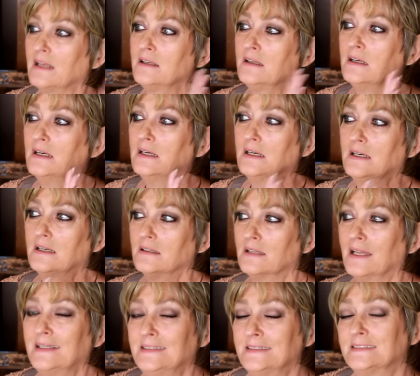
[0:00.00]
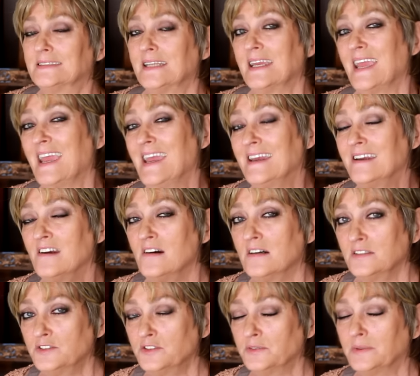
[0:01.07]
I'd like to say hang
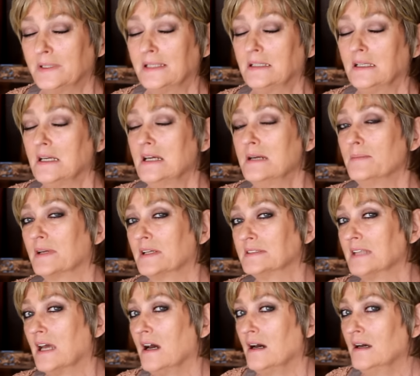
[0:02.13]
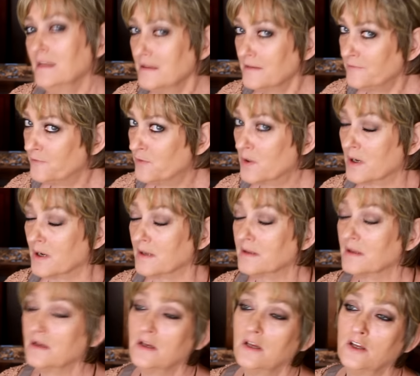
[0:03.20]
on to it, because on the 4th,
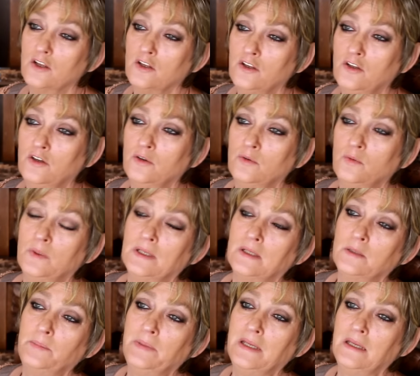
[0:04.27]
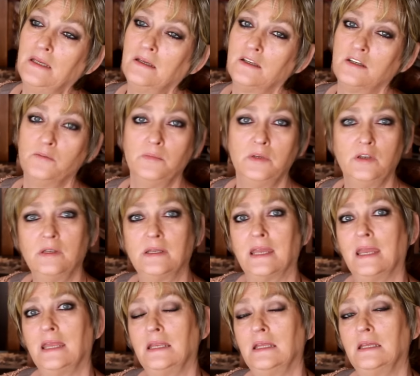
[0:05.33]
you will be
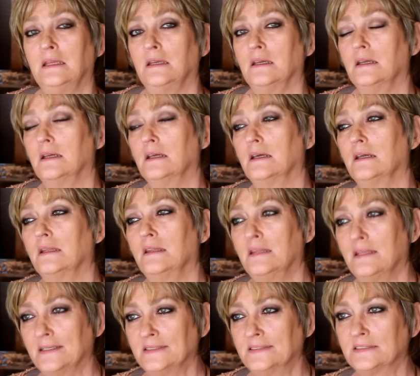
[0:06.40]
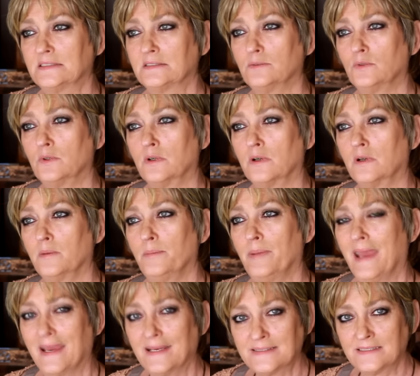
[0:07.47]
communicating this or
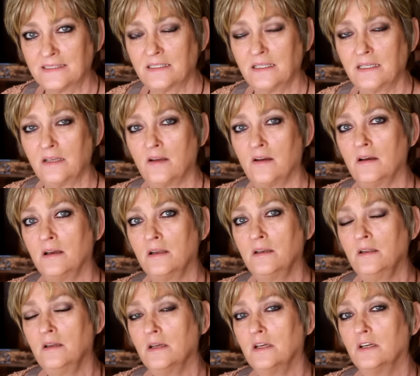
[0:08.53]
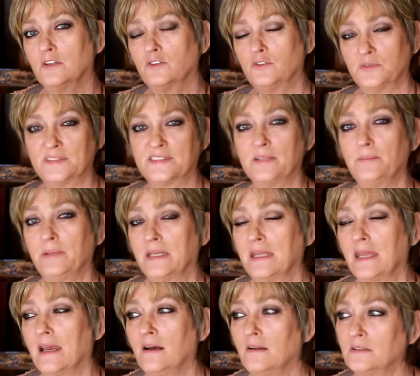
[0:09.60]
passing it on to
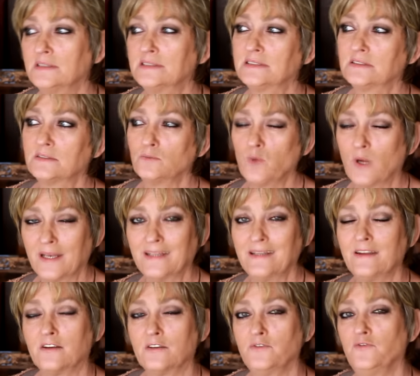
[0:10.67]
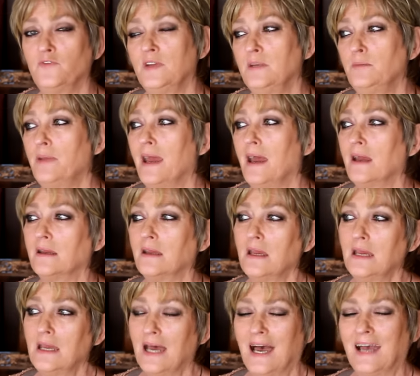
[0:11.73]
somebody else, wanting their feedback.
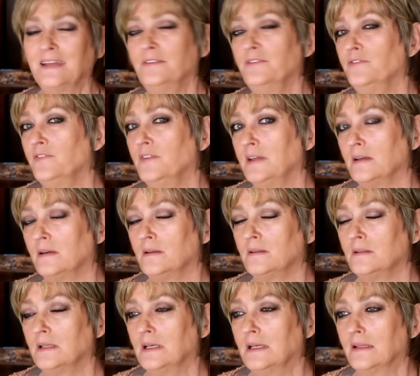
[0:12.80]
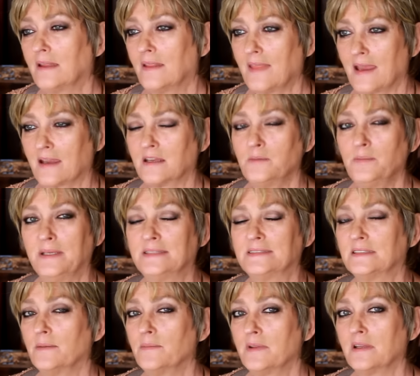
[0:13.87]
I feel that that could be
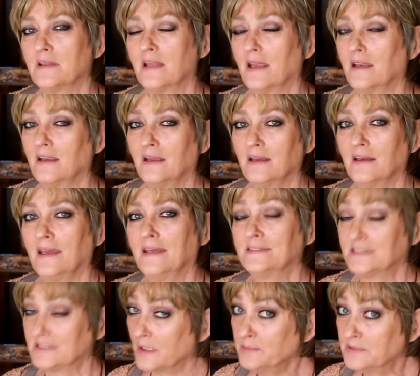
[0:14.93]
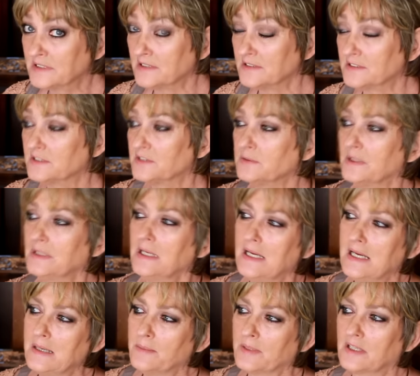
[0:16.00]
something that has substance to it.
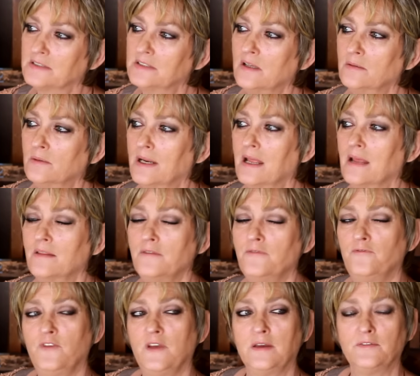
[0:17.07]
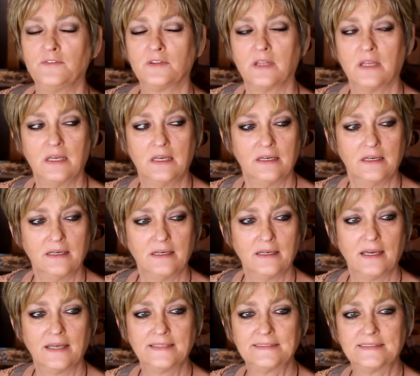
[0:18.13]
Because already on the 5th,
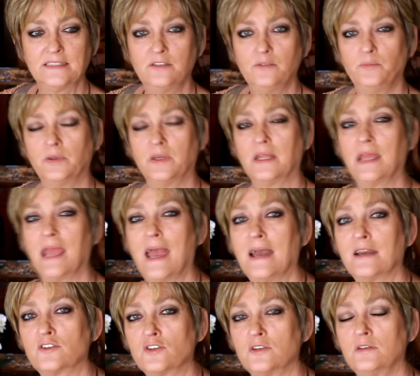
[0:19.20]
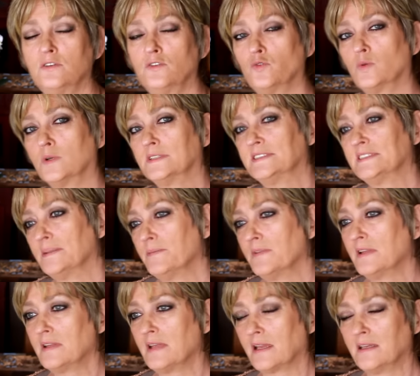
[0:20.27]
I see you putting action towards
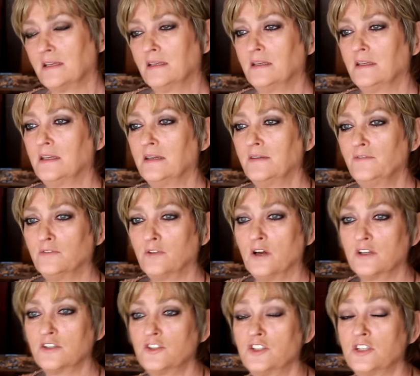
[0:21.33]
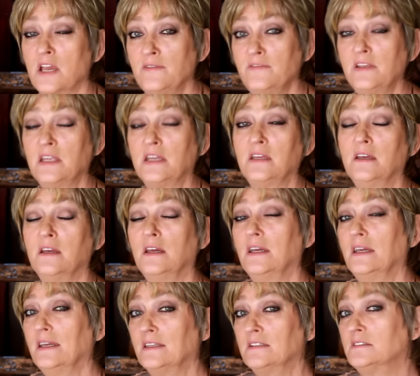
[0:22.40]
something that can give longevity
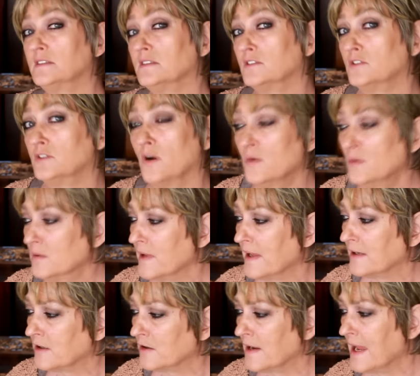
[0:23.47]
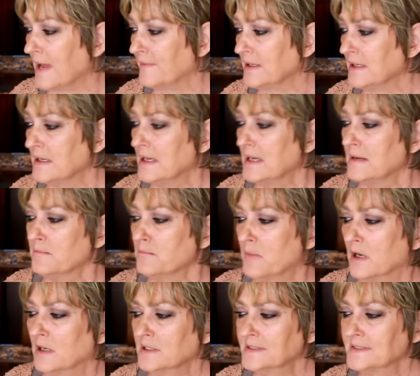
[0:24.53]
into a goal that you're having.
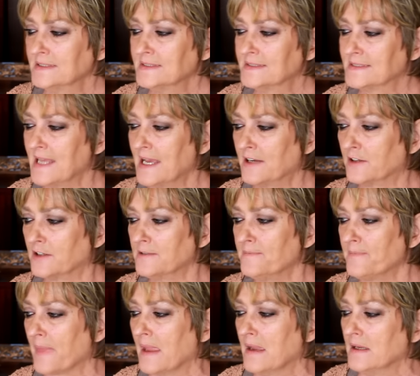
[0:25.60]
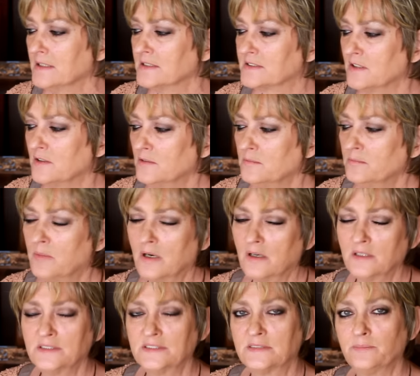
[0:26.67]
Mars and Saturn. So
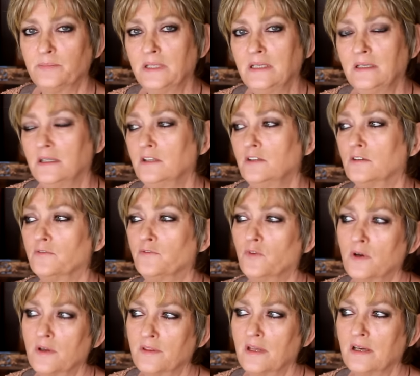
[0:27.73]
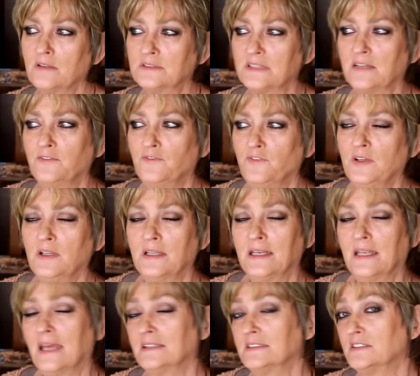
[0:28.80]
Mars being in your 4th house, I feel it
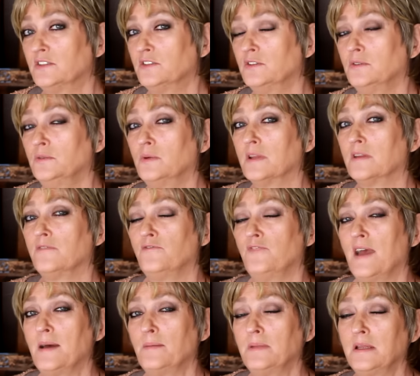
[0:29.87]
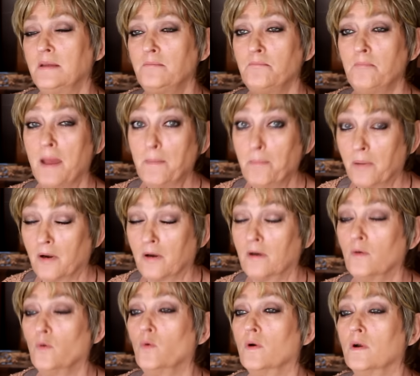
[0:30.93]
has to do with a family
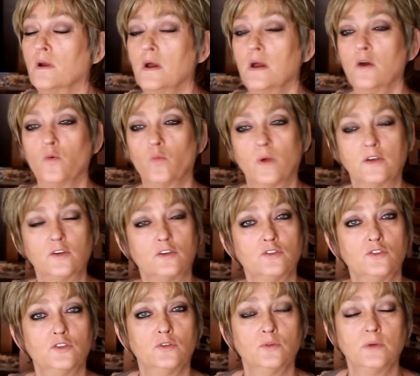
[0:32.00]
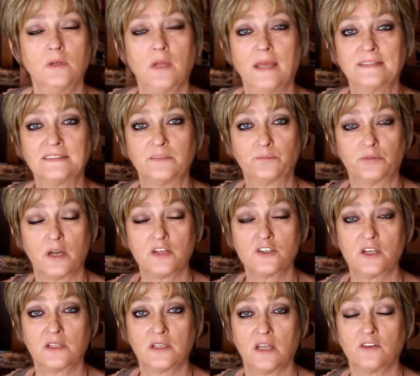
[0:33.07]
member or what you're doing as a
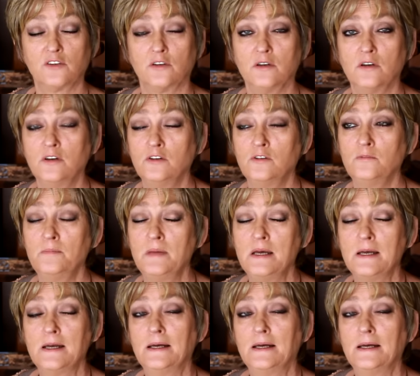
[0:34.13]
project on your home.